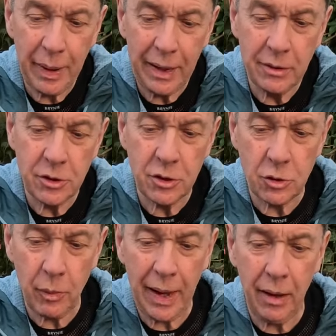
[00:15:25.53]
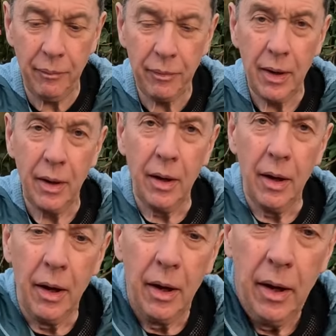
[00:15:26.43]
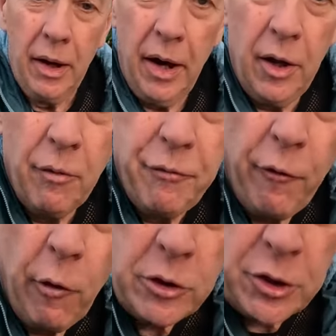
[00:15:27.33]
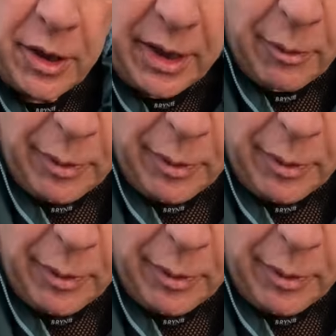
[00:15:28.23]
pans as well, and unfortunately